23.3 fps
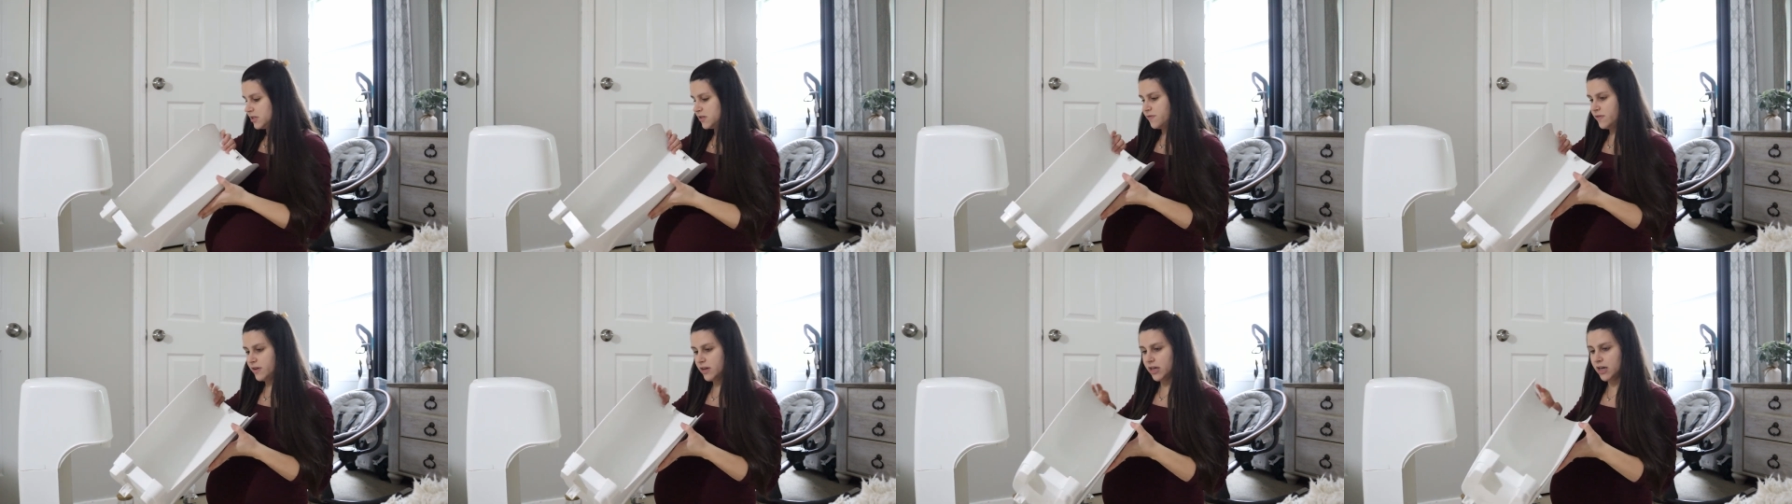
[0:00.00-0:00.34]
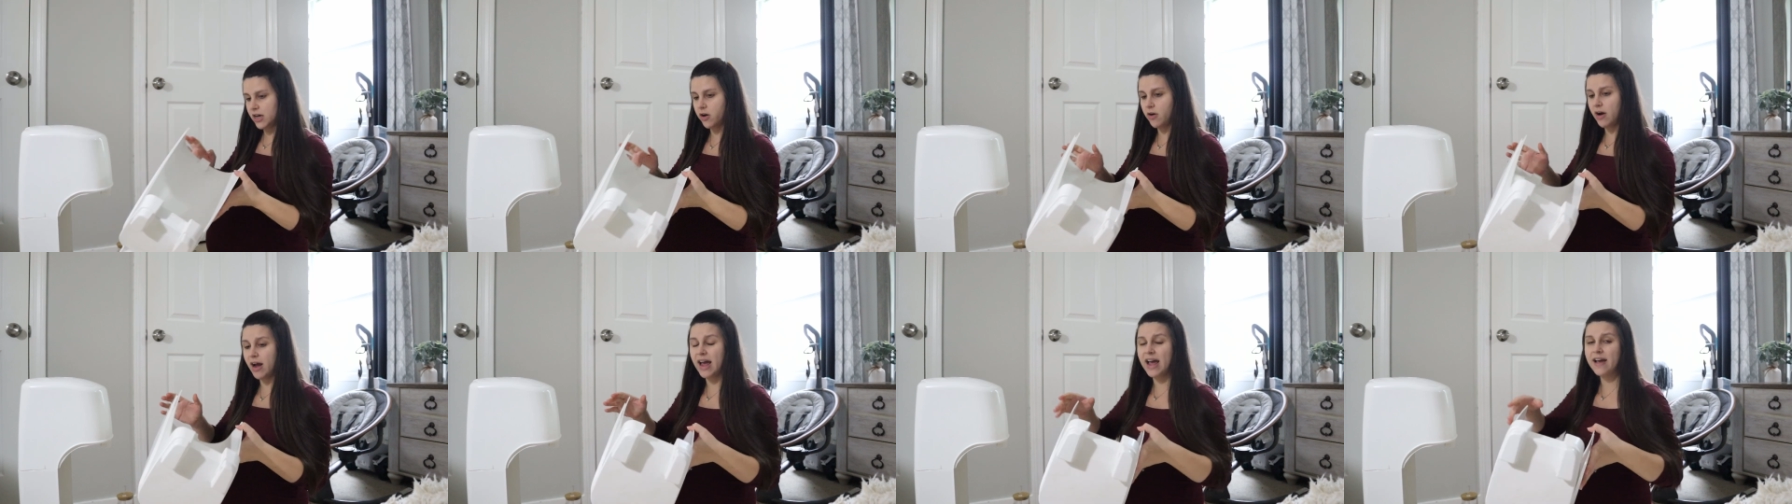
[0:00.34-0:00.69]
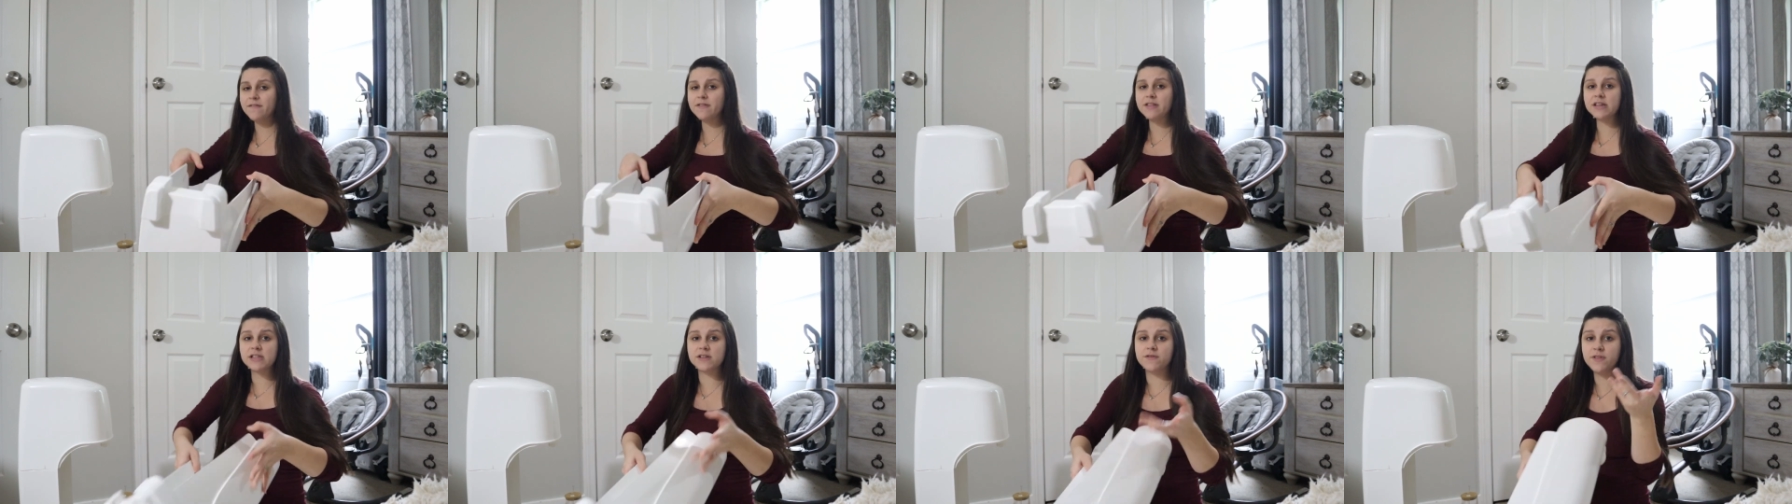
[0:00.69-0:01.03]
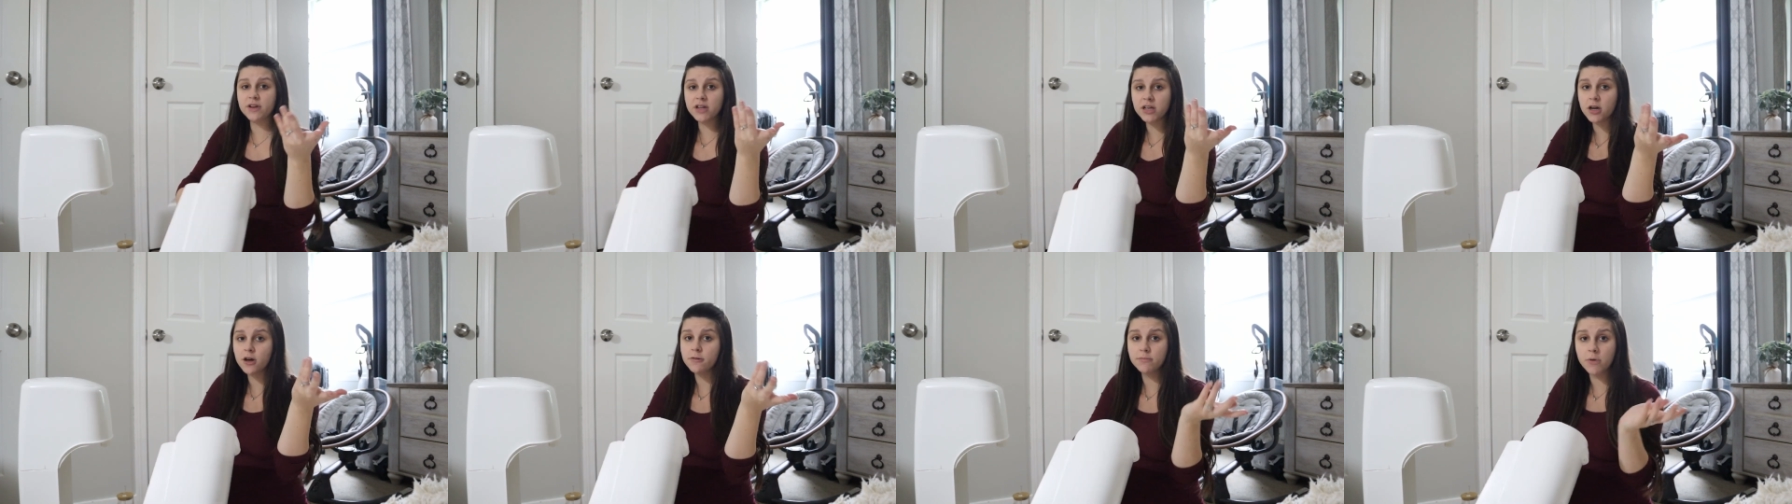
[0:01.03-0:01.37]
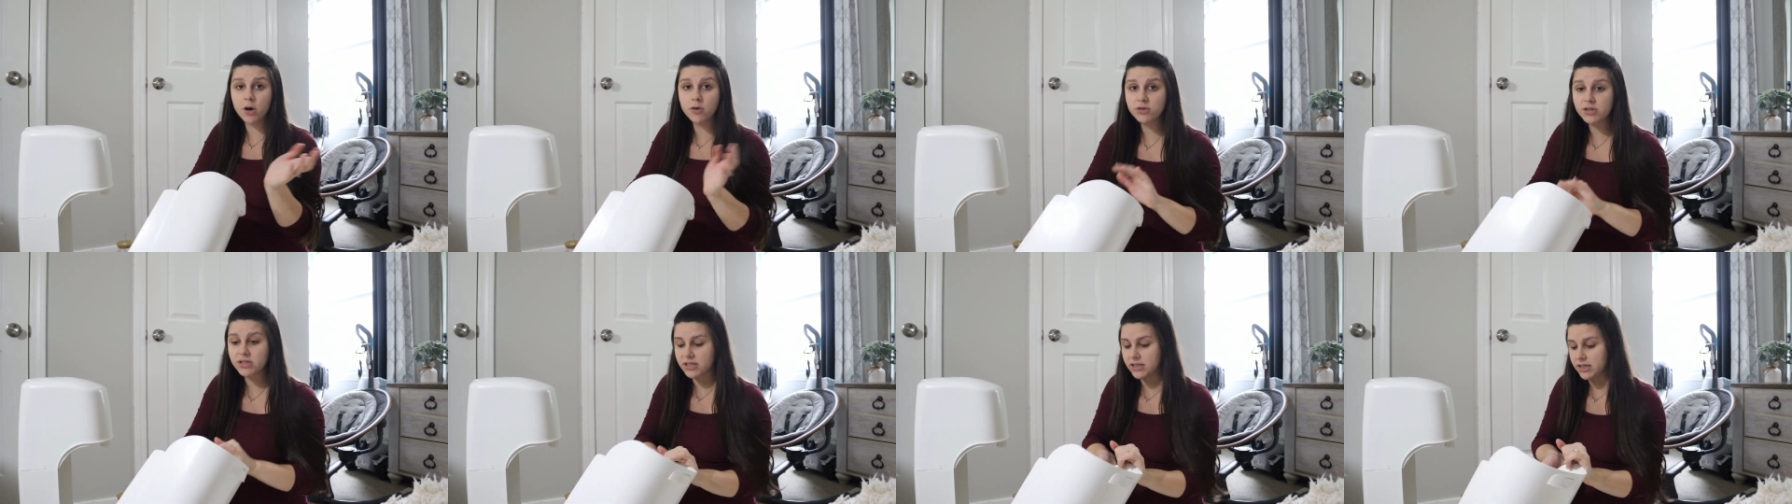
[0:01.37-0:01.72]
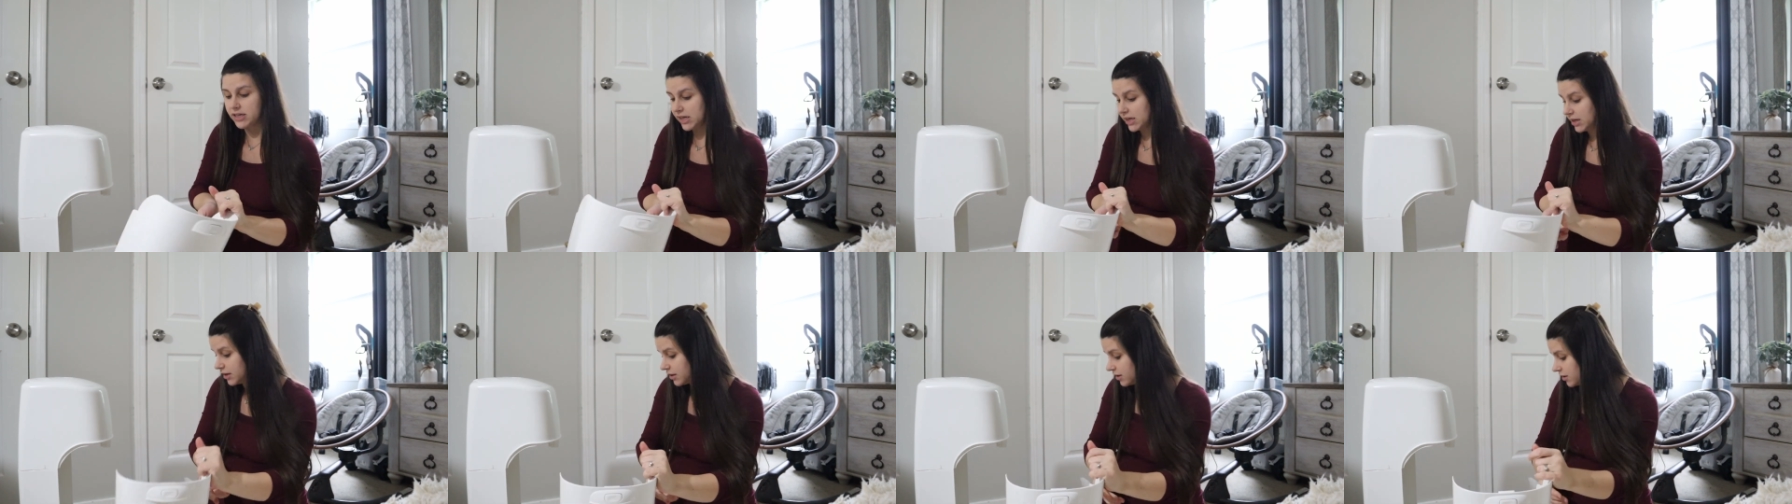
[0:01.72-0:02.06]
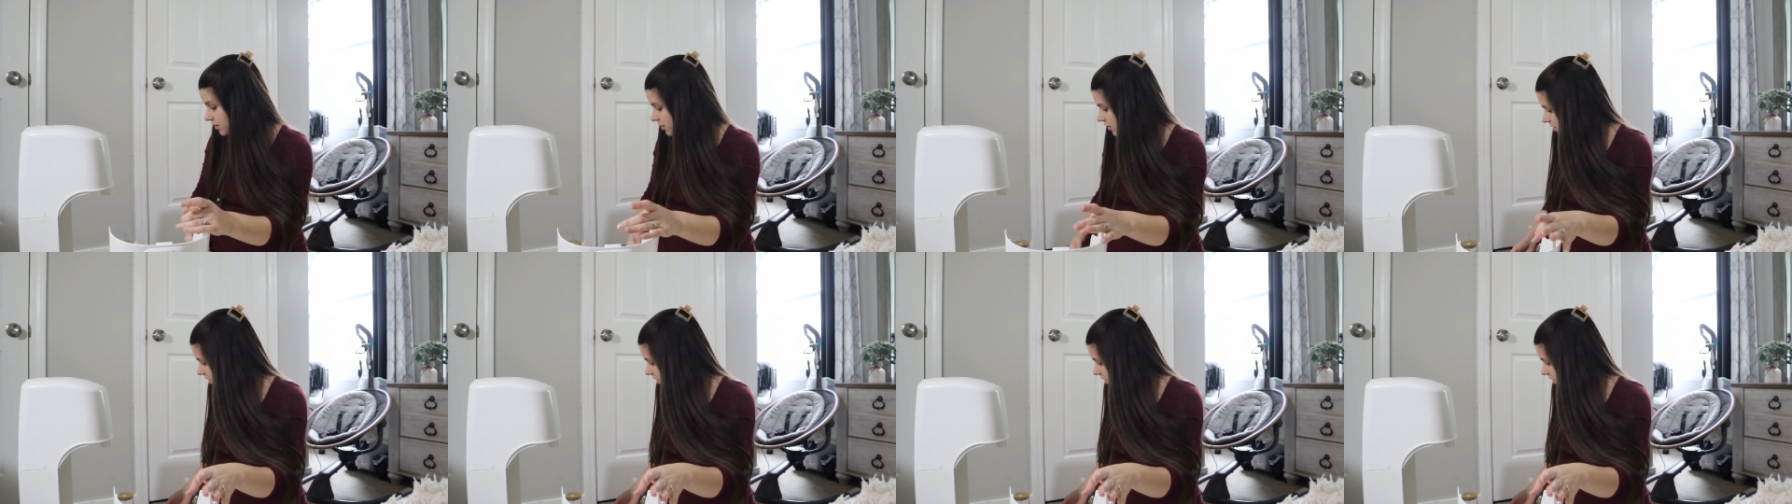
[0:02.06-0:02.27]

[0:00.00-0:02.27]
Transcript: this video. I have this video mostly,